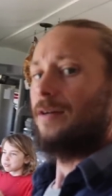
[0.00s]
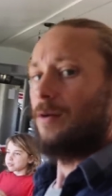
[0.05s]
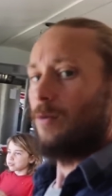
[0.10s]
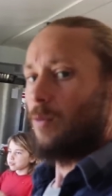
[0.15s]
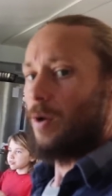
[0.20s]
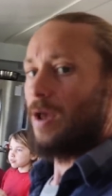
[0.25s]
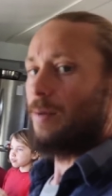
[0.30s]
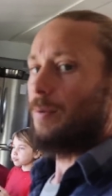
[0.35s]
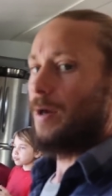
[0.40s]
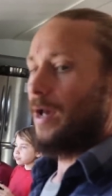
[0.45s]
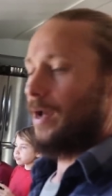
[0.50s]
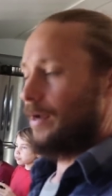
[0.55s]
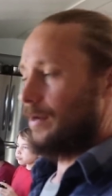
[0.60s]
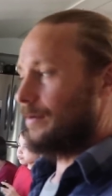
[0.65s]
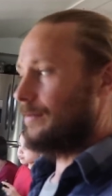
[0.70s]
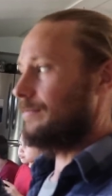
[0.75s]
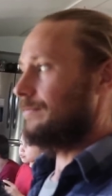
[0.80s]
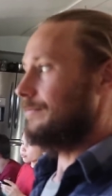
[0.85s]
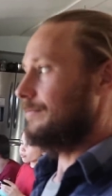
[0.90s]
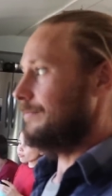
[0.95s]
way back
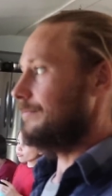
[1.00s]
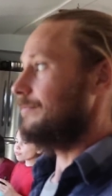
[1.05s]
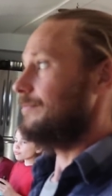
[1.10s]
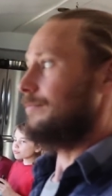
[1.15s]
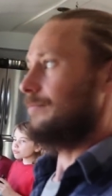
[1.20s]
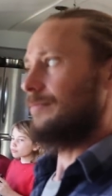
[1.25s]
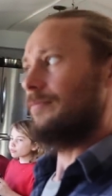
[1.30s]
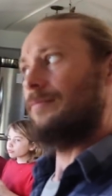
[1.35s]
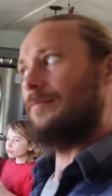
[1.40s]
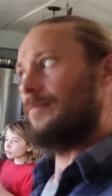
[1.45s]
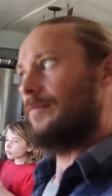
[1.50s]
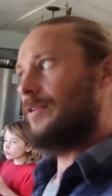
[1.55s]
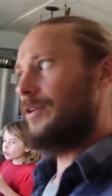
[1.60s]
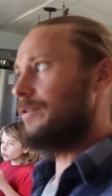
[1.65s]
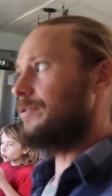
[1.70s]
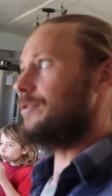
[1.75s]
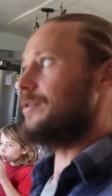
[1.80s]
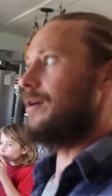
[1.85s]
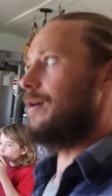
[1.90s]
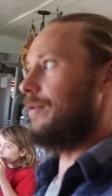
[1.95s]

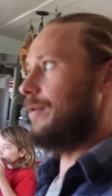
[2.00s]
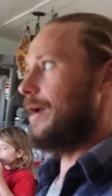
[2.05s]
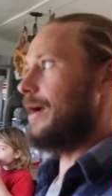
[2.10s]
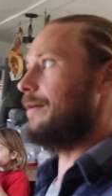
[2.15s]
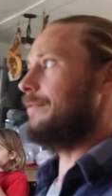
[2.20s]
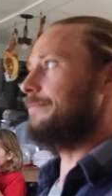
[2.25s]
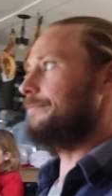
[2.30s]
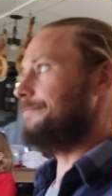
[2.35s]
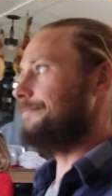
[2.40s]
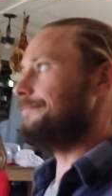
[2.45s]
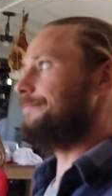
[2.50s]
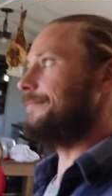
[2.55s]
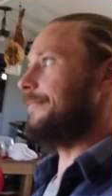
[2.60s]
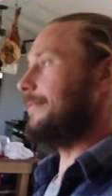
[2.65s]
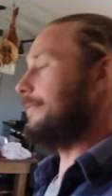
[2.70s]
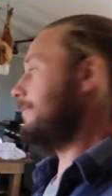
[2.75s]
years ago now. When that